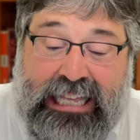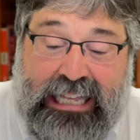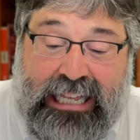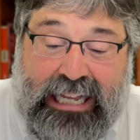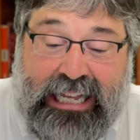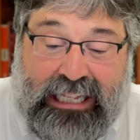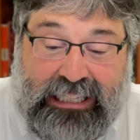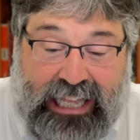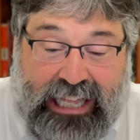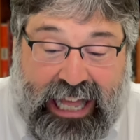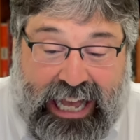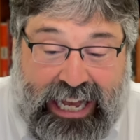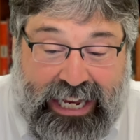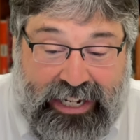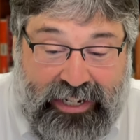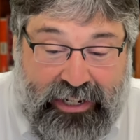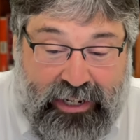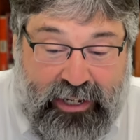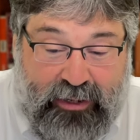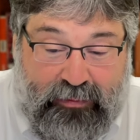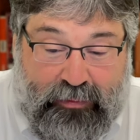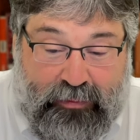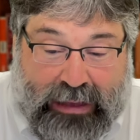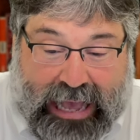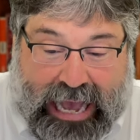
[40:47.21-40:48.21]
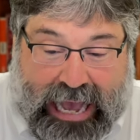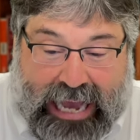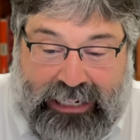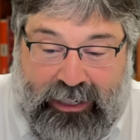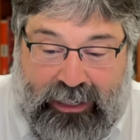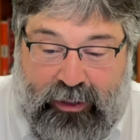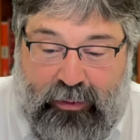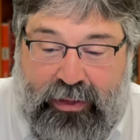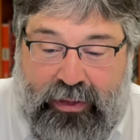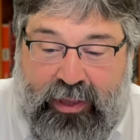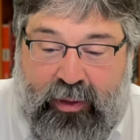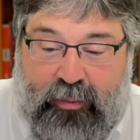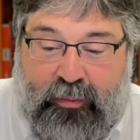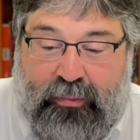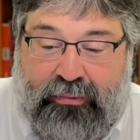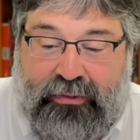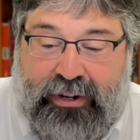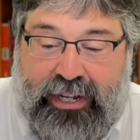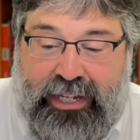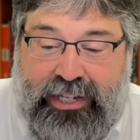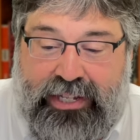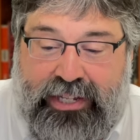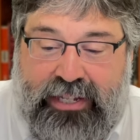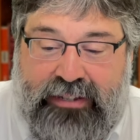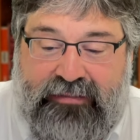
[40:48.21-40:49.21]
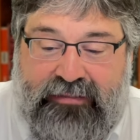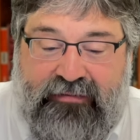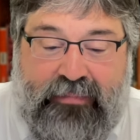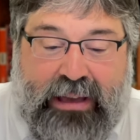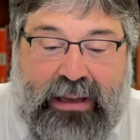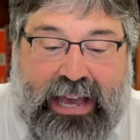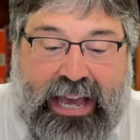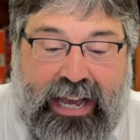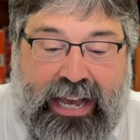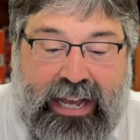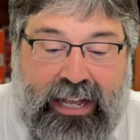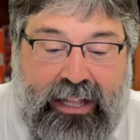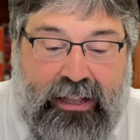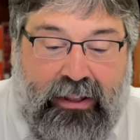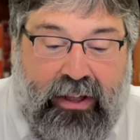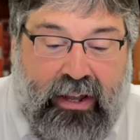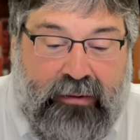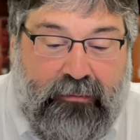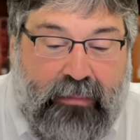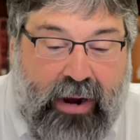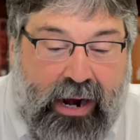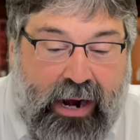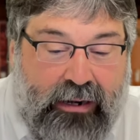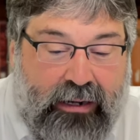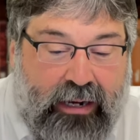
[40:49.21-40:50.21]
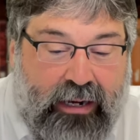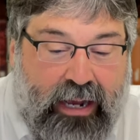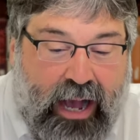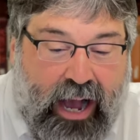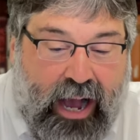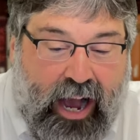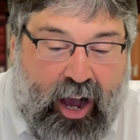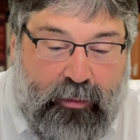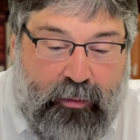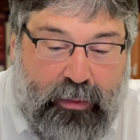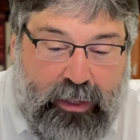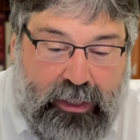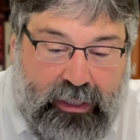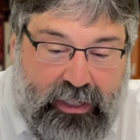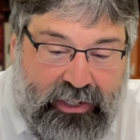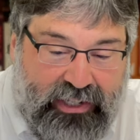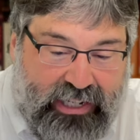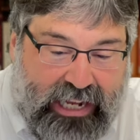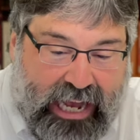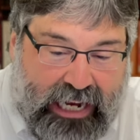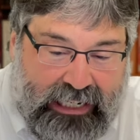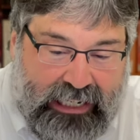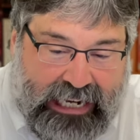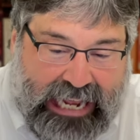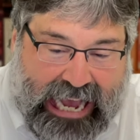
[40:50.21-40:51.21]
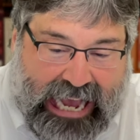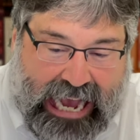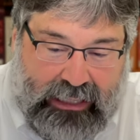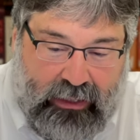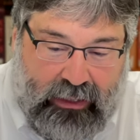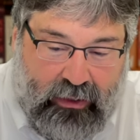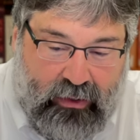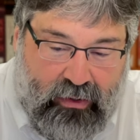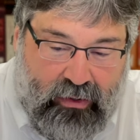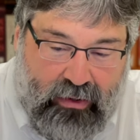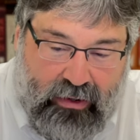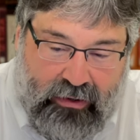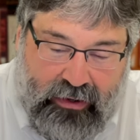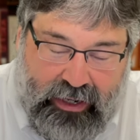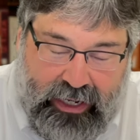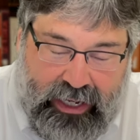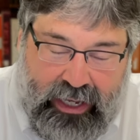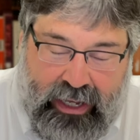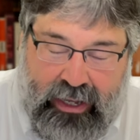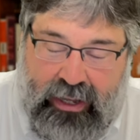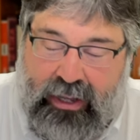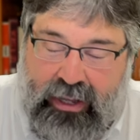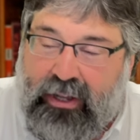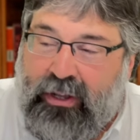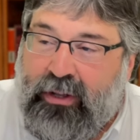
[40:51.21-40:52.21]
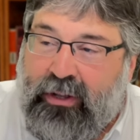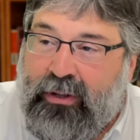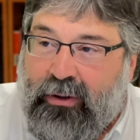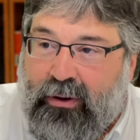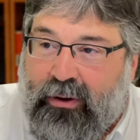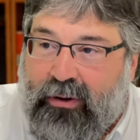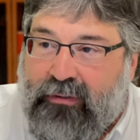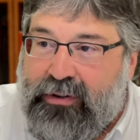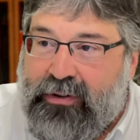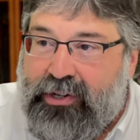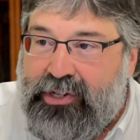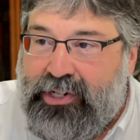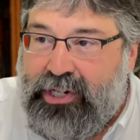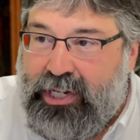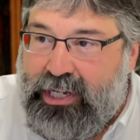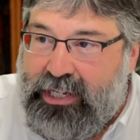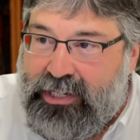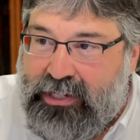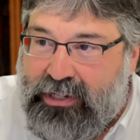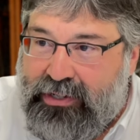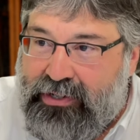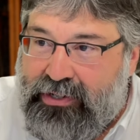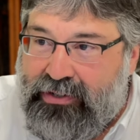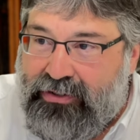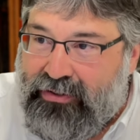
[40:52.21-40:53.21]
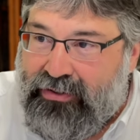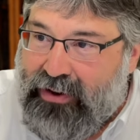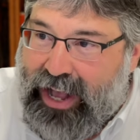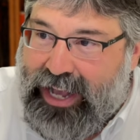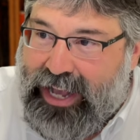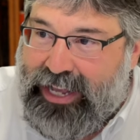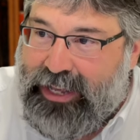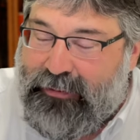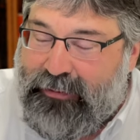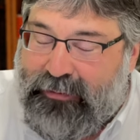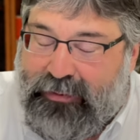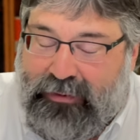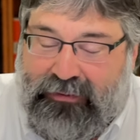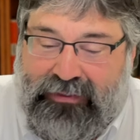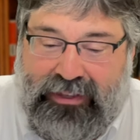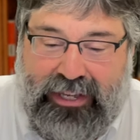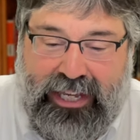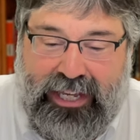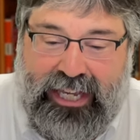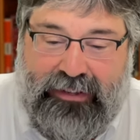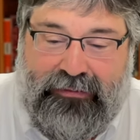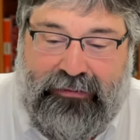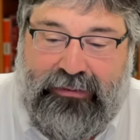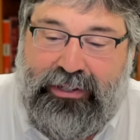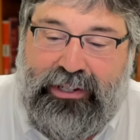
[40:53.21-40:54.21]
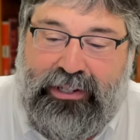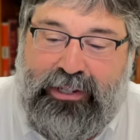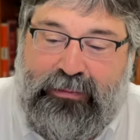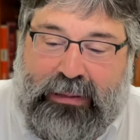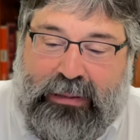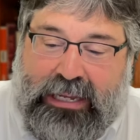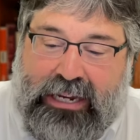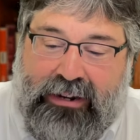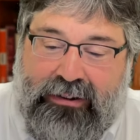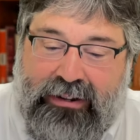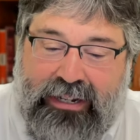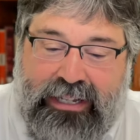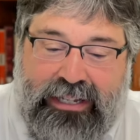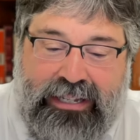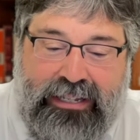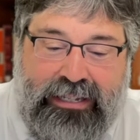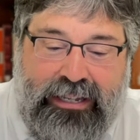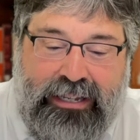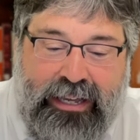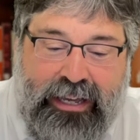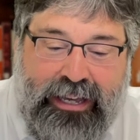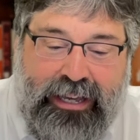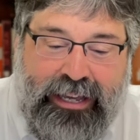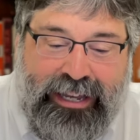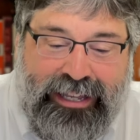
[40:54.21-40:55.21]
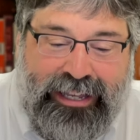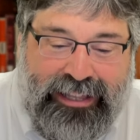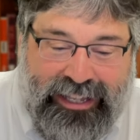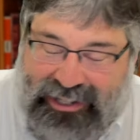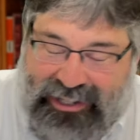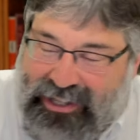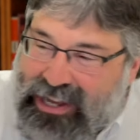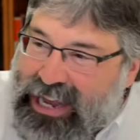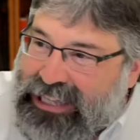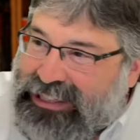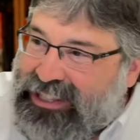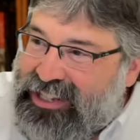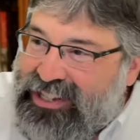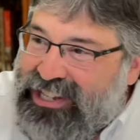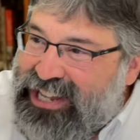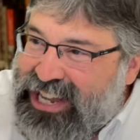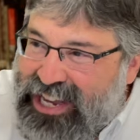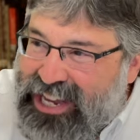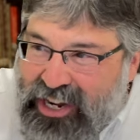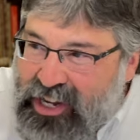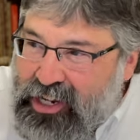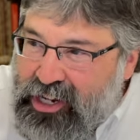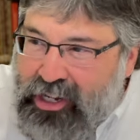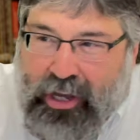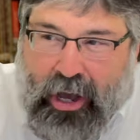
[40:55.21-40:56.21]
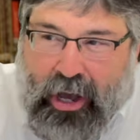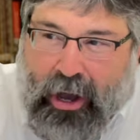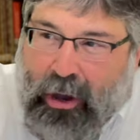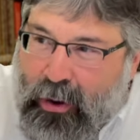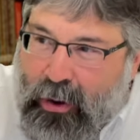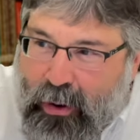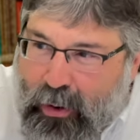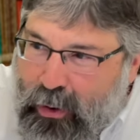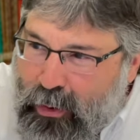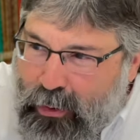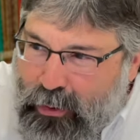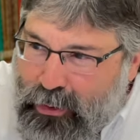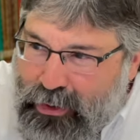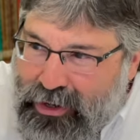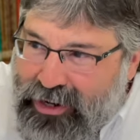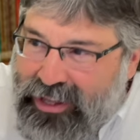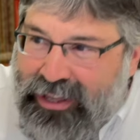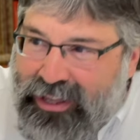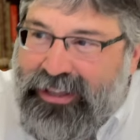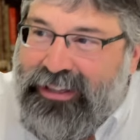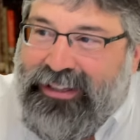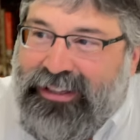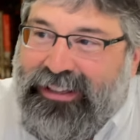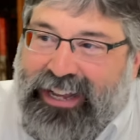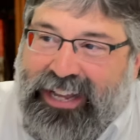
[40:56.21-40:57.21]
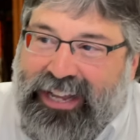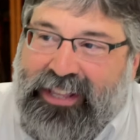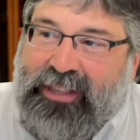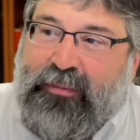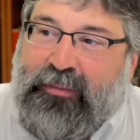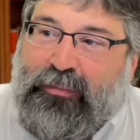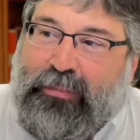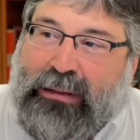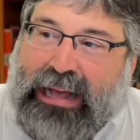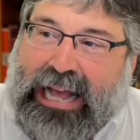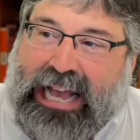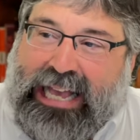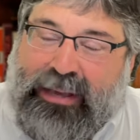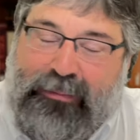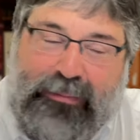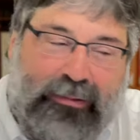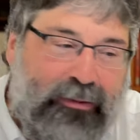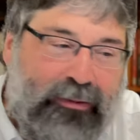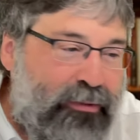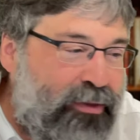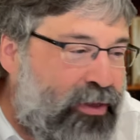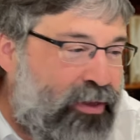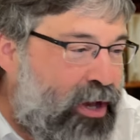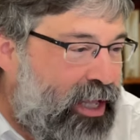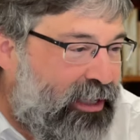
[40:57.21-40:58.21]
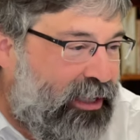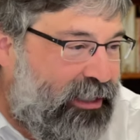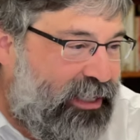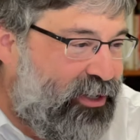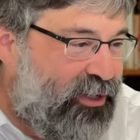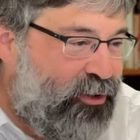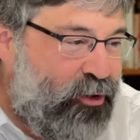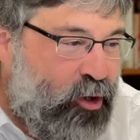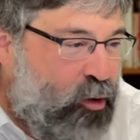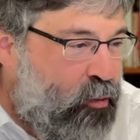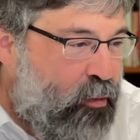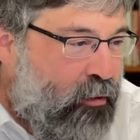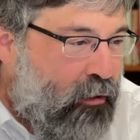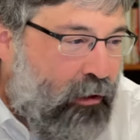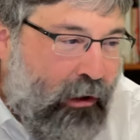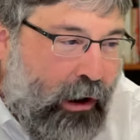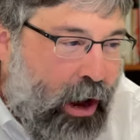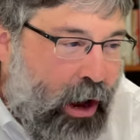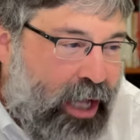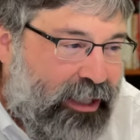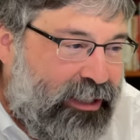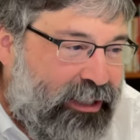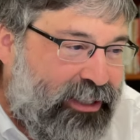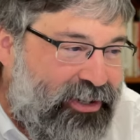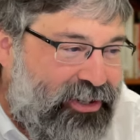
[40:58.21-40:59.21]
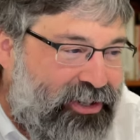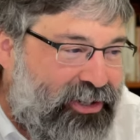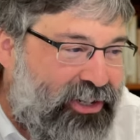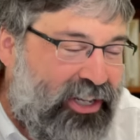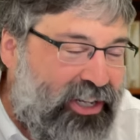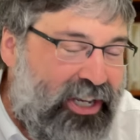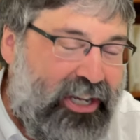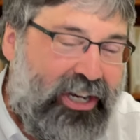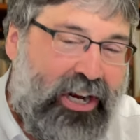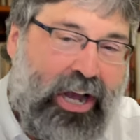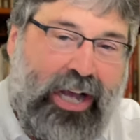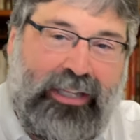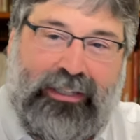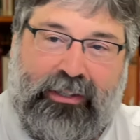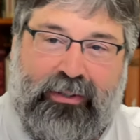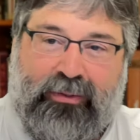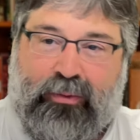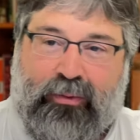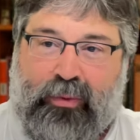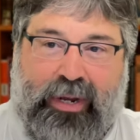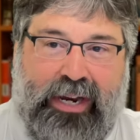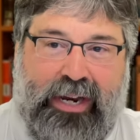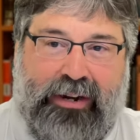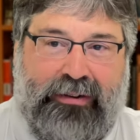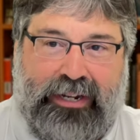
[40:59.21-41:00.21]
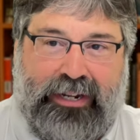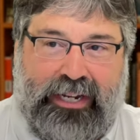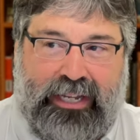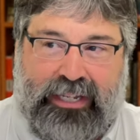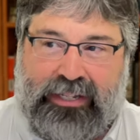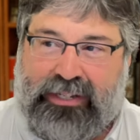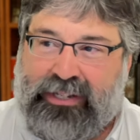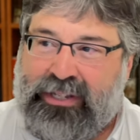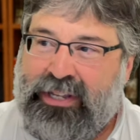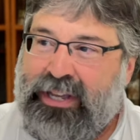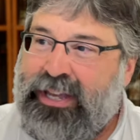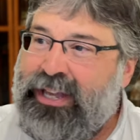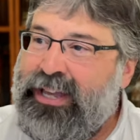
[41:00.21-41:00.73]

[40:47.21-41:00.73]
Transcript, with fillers: Elijah's battle with the priests of Baal on Mount Carmel is not an allegory over Jesus' triumph of the evil spirits. There's not this hidden code in the Bible with all this numerology and all this weirdness.